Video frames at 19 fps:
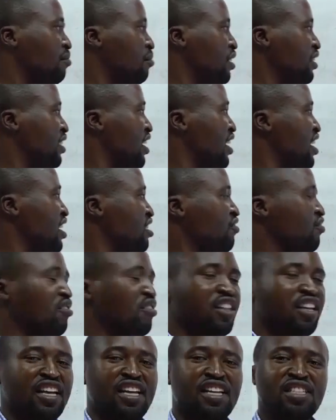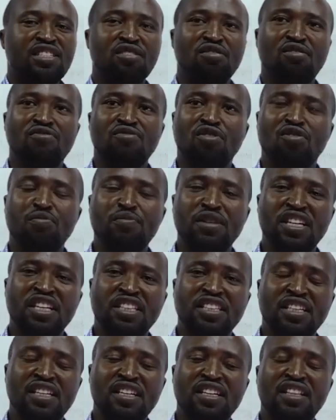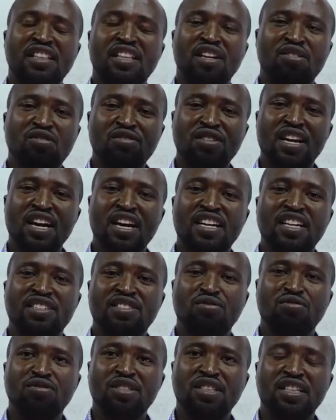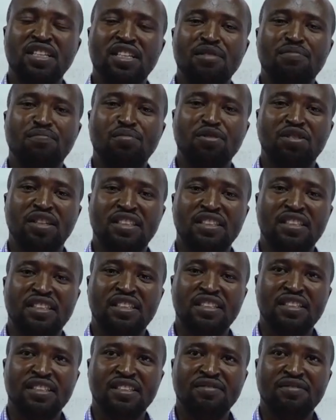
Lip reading: But again, for the case of combination, the order is not important.